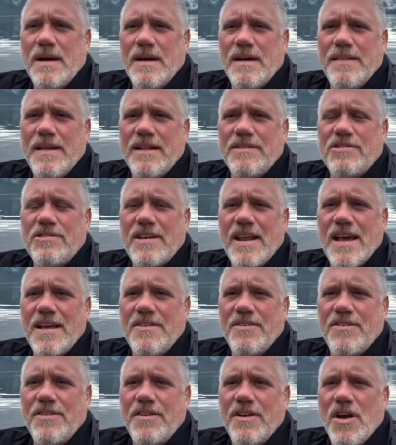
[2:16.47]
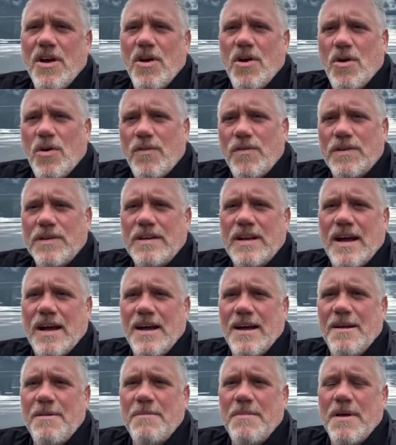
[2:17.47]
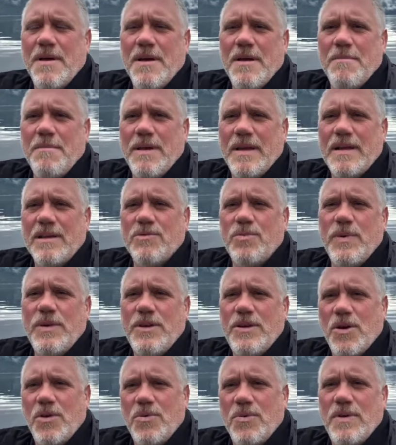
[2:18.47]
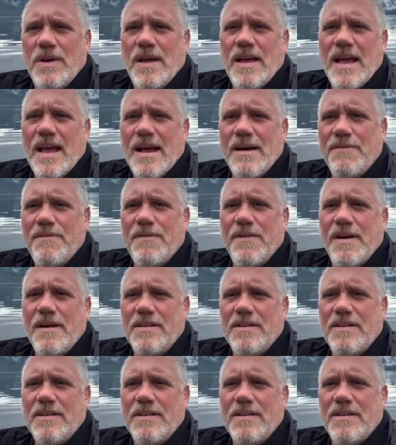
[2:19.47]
uh, that standard over time because we don't have